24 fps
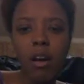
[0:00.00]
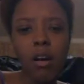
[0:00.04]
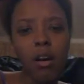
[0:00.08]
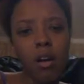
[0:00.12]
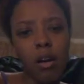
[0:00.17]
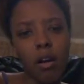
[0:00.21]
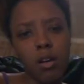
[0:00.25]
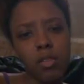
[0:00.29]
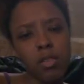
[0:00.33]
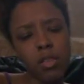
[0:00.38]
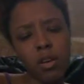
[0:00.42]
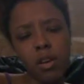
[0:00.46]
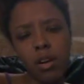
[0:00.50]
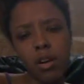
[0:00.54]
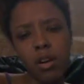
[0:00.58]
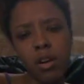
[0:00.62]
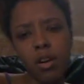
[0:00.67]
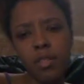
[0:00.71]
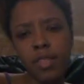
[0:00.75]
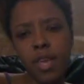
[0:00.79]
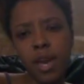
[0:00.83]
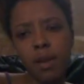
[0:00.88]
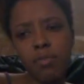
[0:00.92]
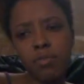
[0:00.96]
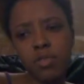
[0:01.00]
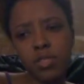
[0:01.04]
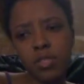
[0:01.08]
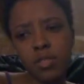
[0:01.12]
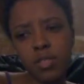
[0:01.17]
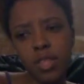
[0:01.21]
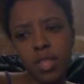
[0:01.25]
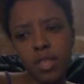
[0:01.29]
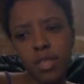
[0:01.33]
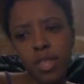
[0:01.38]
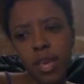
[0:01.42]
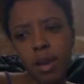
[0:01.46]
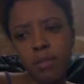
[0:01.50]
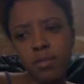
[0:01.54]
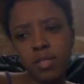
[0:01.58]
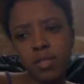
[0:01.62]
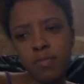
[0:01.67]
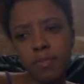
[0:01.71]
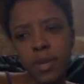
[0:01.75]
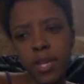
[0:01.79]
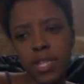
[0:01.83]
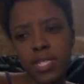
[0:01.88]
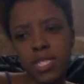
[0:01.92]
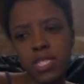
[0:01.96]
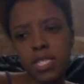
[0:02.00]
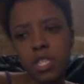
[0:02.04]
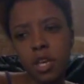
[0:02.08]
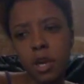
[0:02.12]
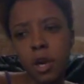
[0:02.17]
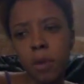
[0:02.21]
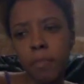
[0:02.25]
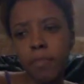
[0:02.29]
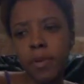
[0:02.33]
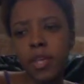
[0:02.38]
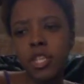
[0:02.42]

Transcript: "Oh no, that was messed up."